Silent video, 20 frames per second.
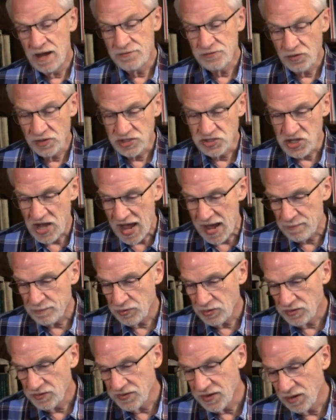For
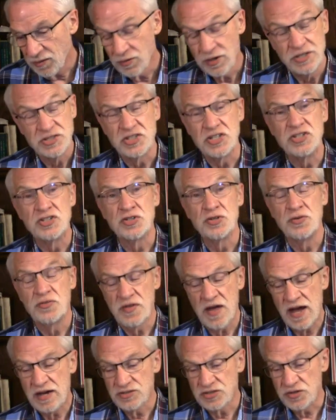example, there was in
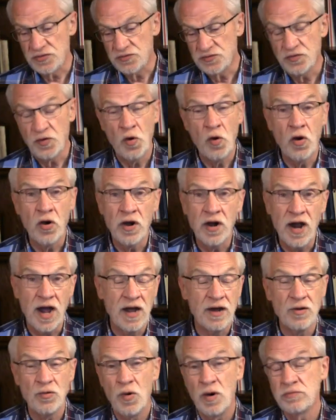
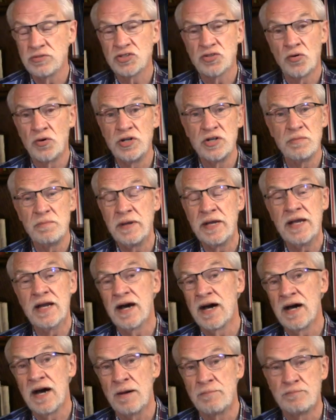2004 what was going to be
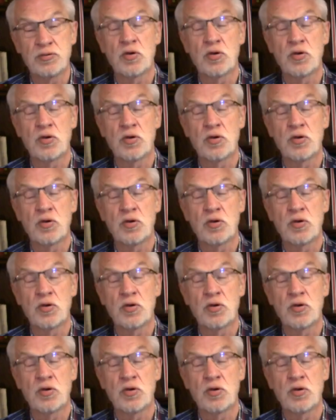a